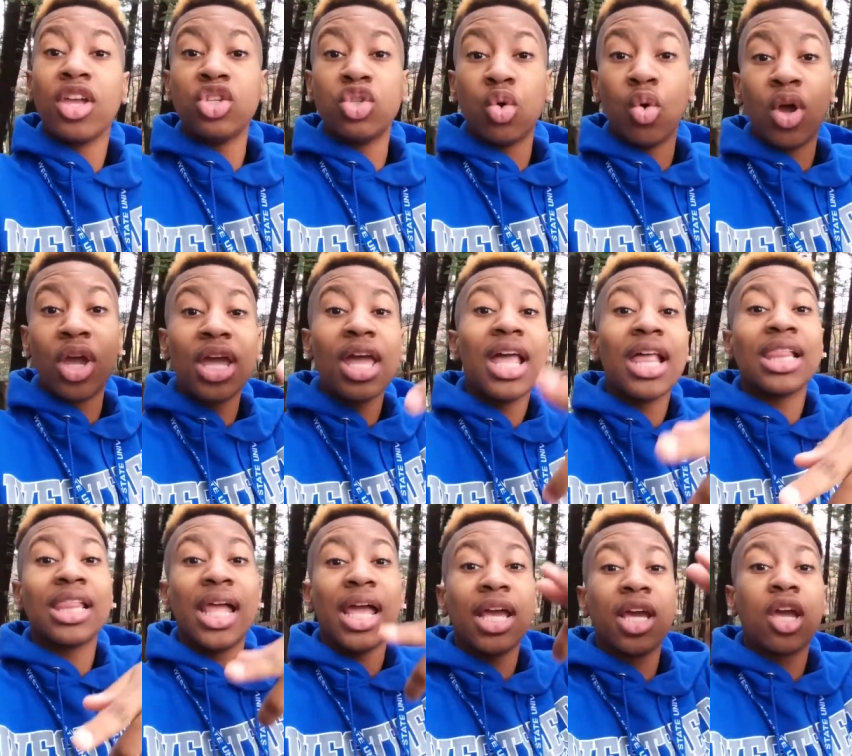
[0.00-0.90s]
Enjoy,
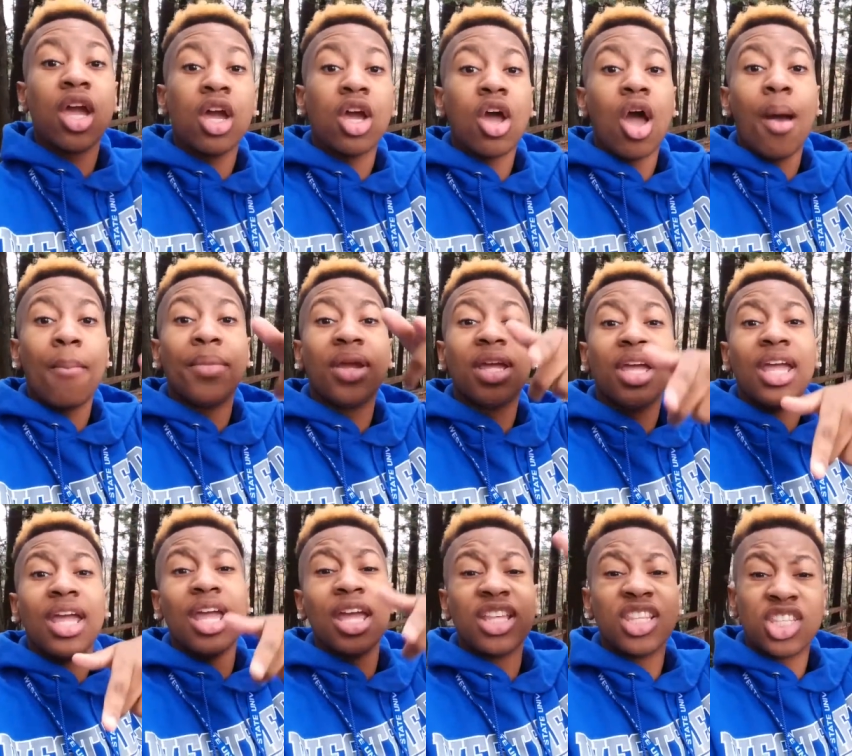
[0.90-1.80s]
like, comment,
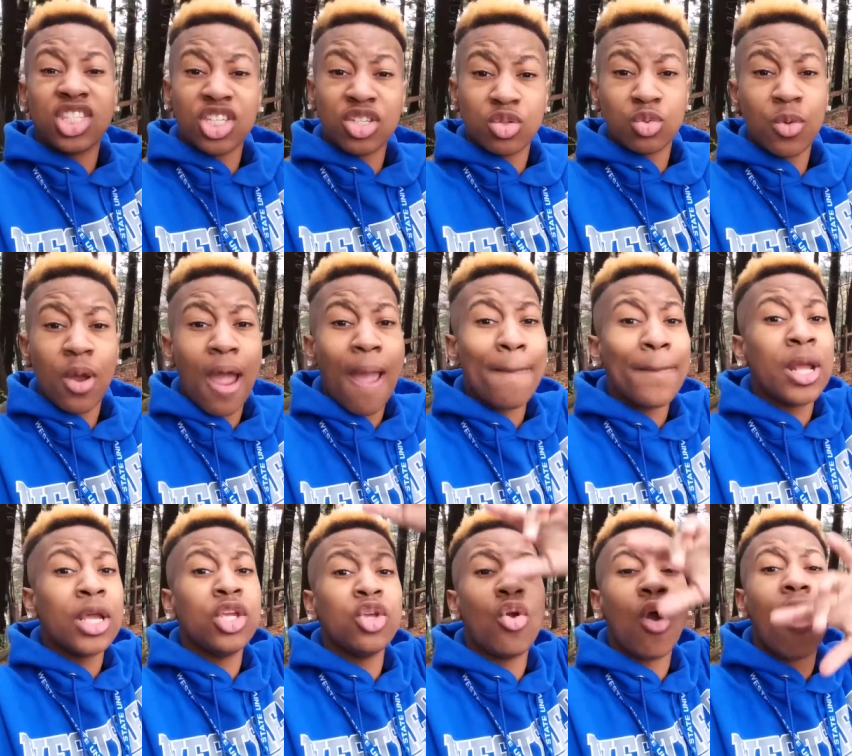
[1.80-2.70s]
and subscribe.
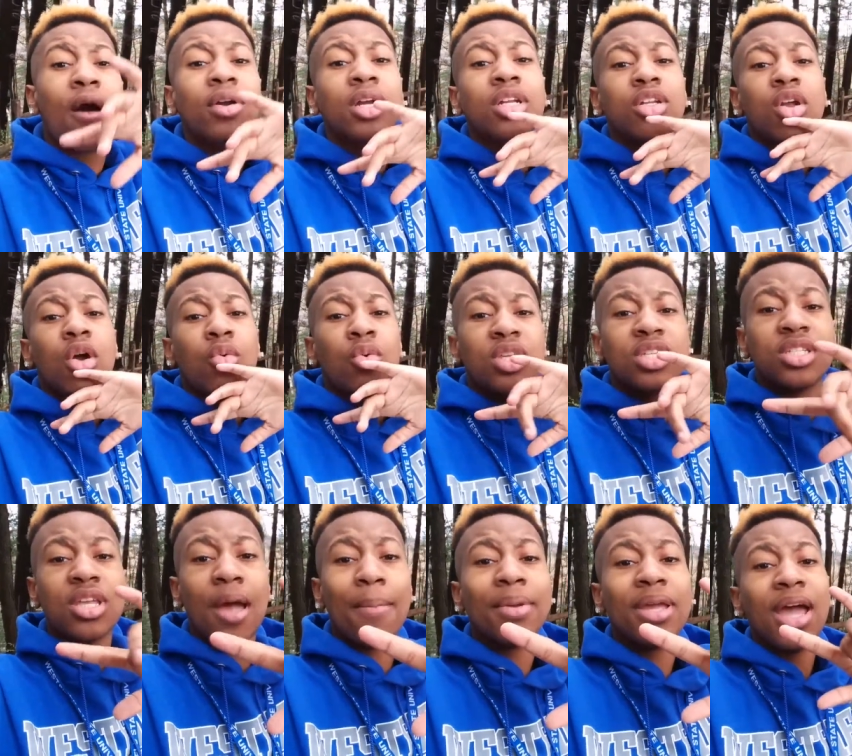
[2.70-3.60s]
You already know
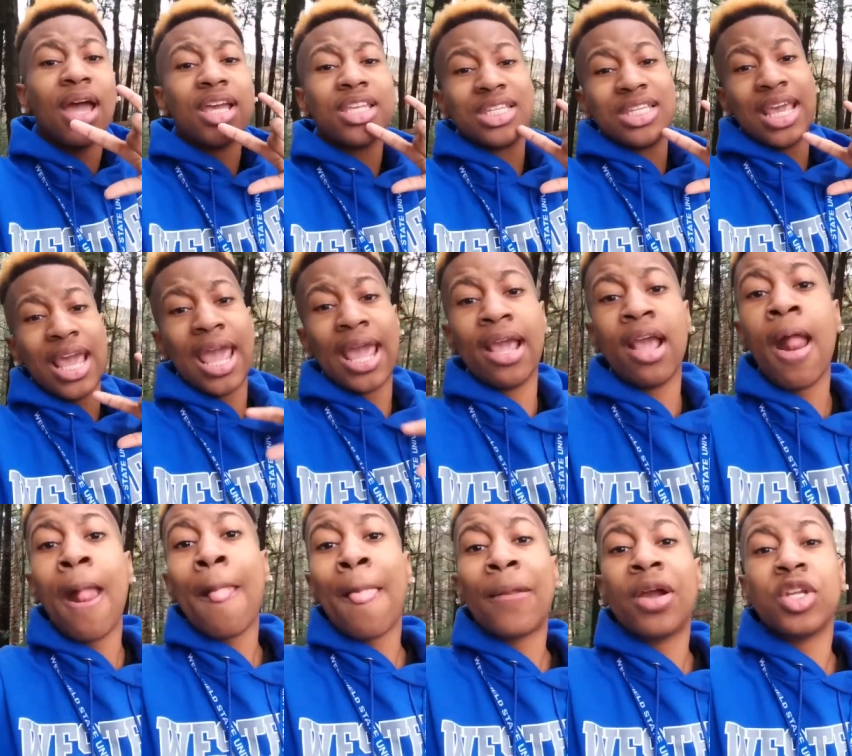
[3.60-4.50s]
what's up, guys, gang.
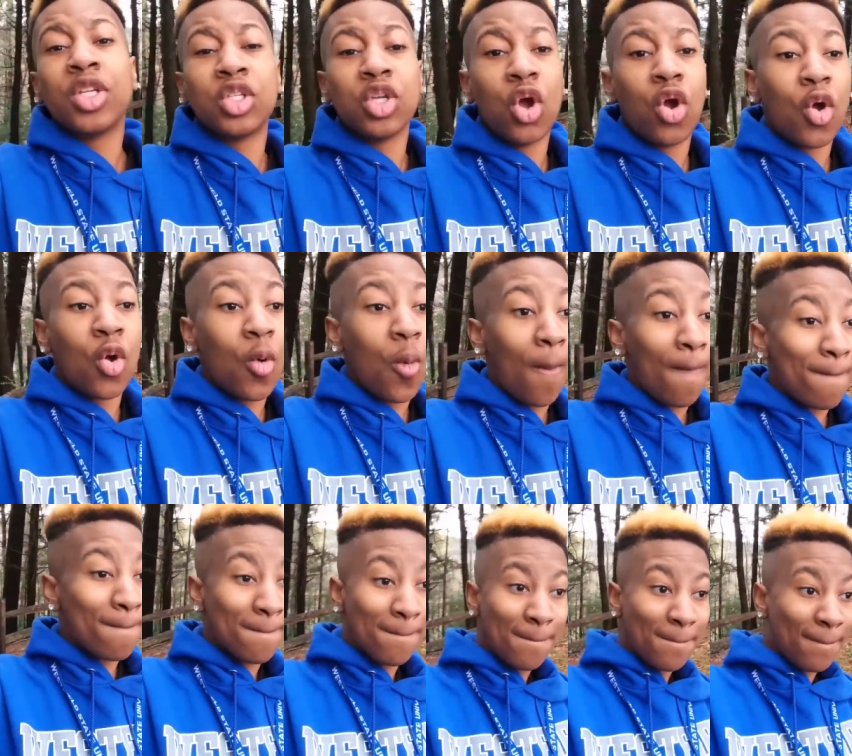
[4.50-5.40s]
So,
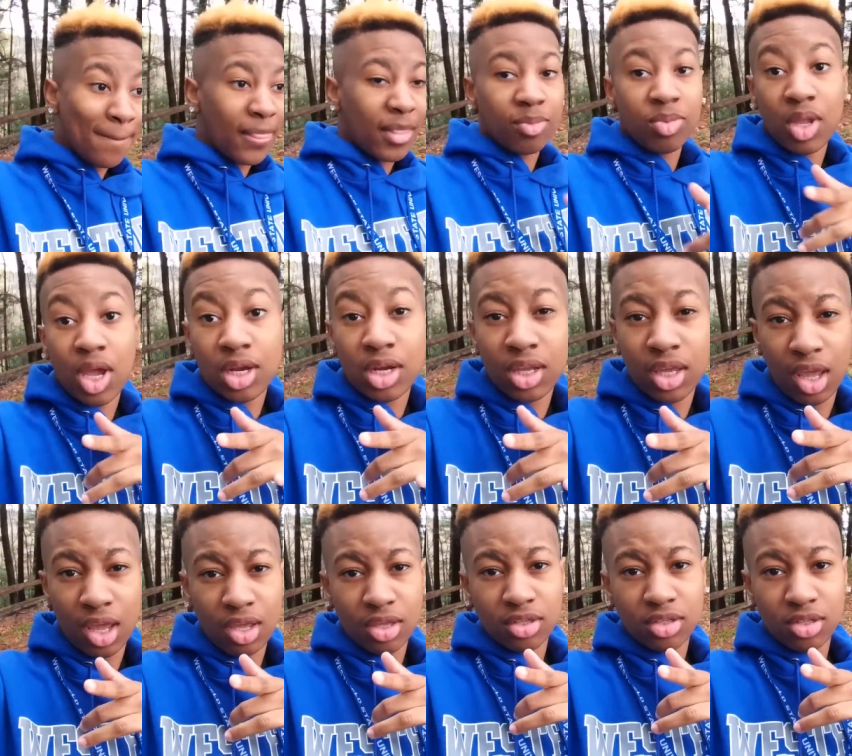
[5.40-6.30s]
not a
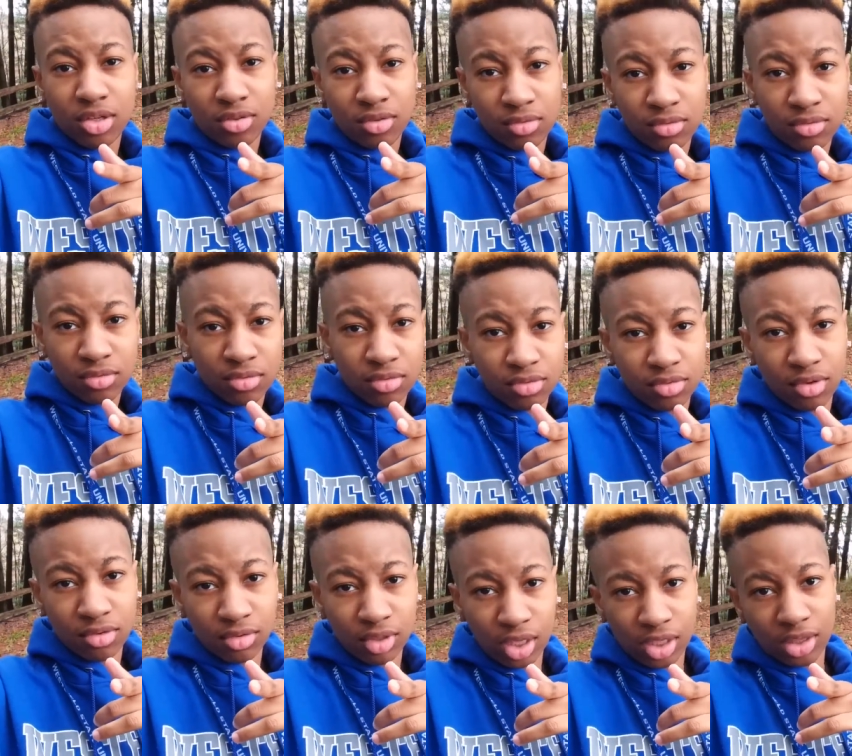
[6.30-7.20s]
gang, so
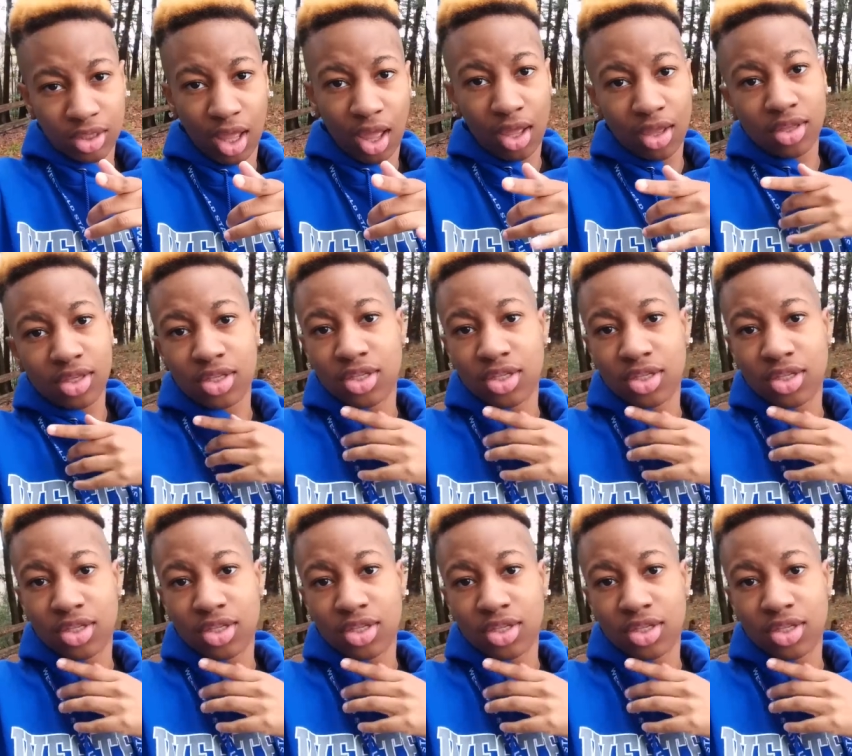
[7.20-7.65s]
don't think that.